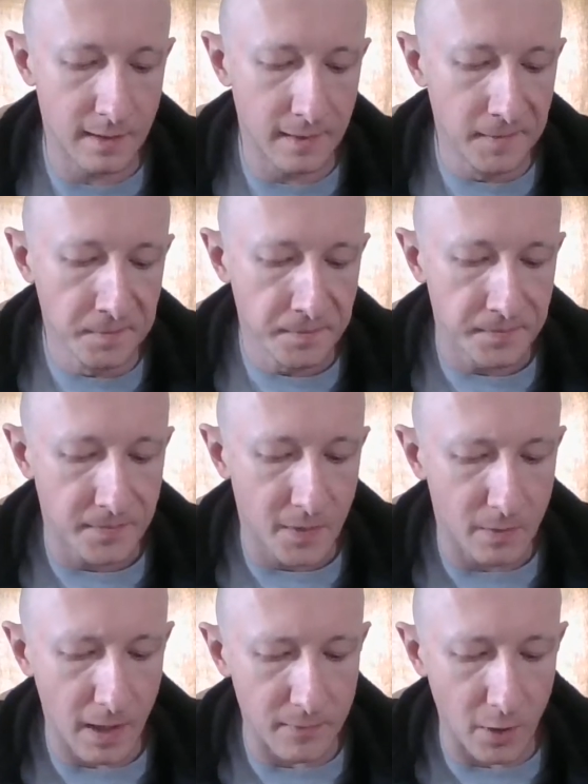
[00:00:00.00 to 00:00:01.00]
If
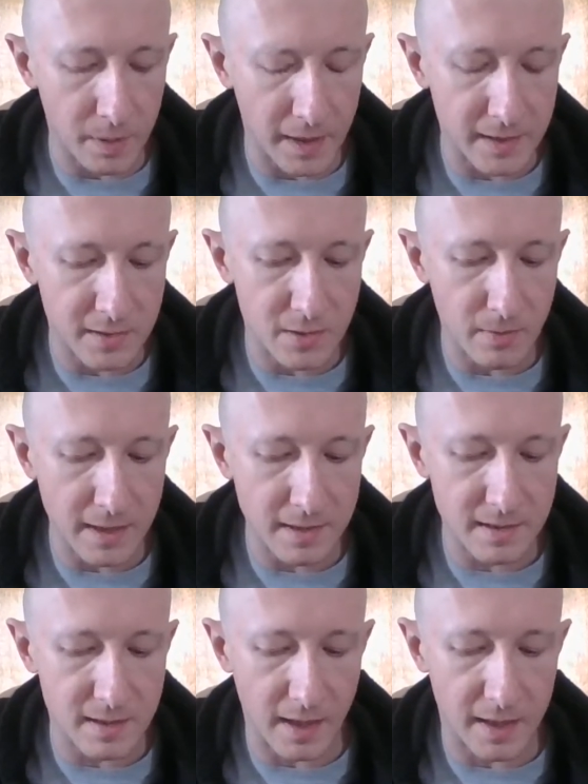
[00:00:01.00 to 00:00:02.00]
you have no place to rest
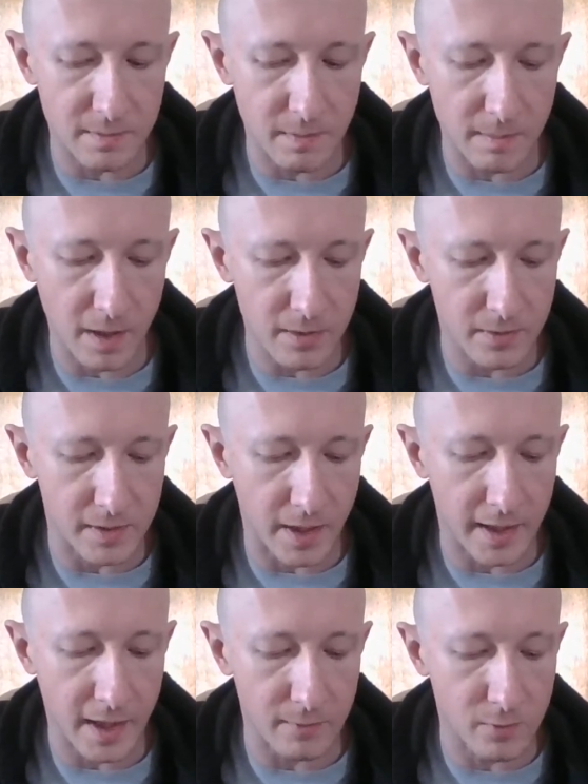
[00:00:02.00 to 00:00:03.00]
tonight, my mother and
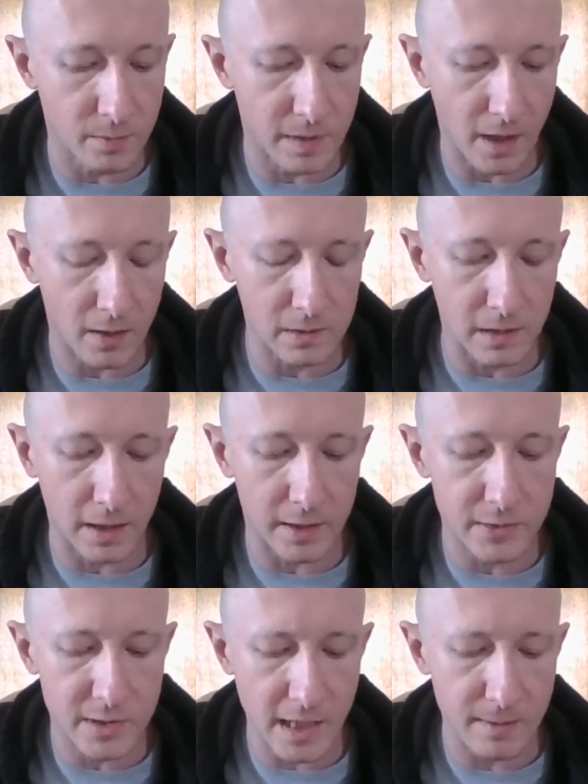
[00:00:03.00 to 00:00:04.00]
I have room in our
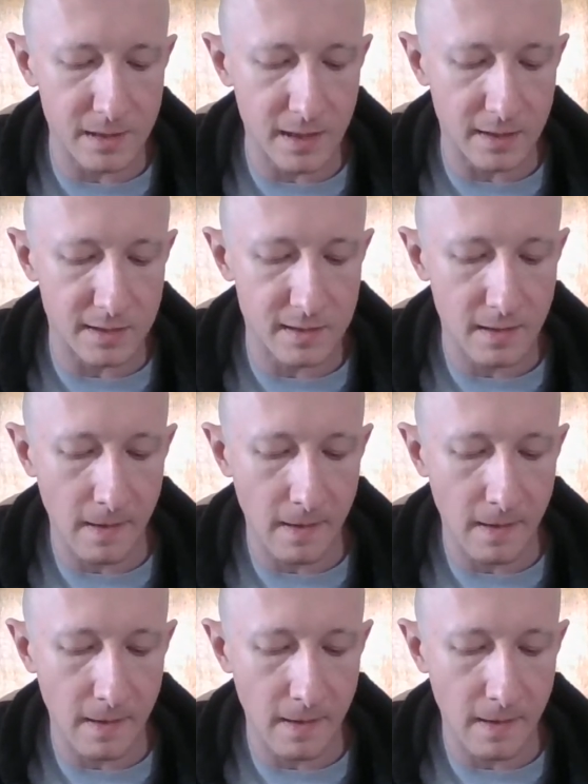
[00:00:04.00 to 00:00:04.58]
lodge. Stay with us.